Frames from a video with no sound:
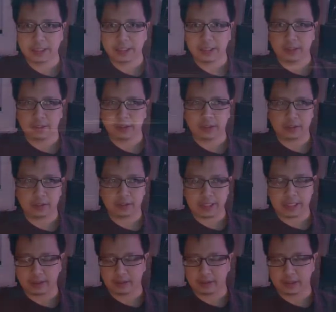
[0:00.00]
you could
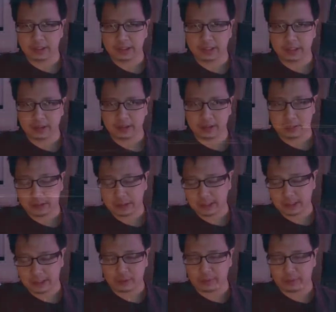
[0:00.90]
download the
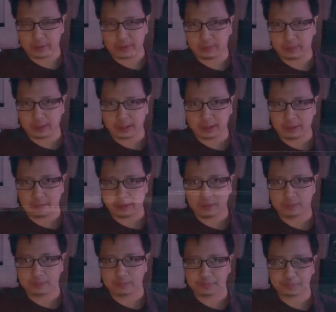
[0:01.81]
description below.
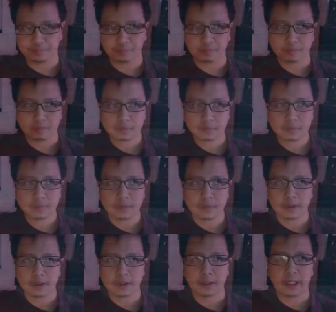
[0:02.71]

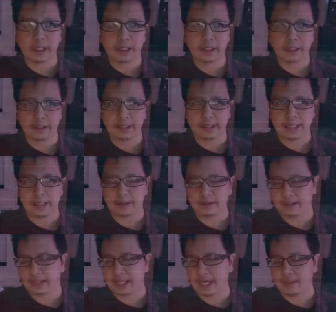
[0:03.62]
If you download the app,